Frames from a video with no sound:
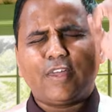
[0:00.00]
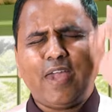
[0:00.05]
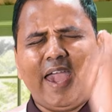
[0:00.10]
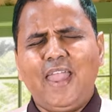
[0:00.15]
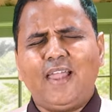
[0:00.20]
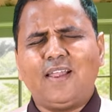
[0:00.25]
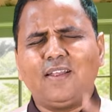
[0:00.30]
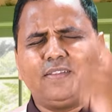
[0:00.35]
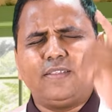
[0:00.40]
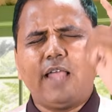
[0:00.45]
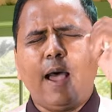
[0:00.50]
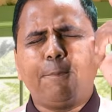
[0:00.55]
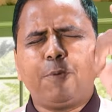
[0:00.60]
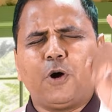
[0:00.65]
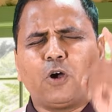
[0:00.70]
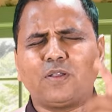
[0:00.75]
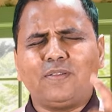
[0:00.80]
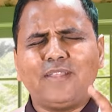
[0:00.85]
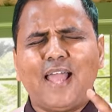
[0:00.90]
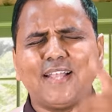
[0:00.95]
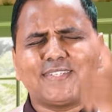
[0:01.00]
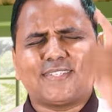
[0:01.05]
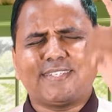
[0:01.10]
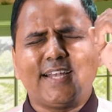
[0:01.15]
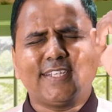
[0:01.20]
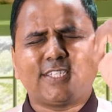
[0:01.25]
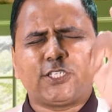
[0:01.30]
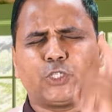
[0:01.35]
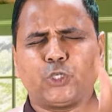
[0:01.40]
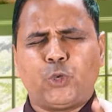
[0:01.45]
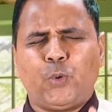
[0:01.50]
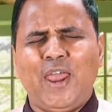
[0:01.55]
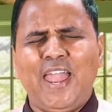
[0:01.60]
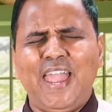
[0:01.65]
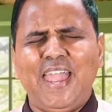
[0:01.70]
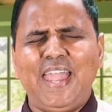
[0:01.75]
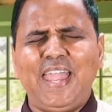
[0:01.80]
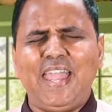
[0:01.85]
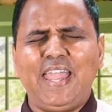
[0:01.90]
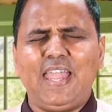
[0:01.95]
King Nebuchadnezzar's
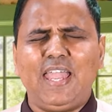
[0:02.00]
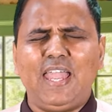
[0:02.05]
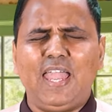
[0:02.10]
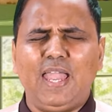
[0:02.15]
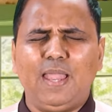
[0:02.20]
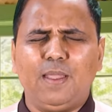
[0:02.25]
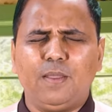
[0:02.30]
dream.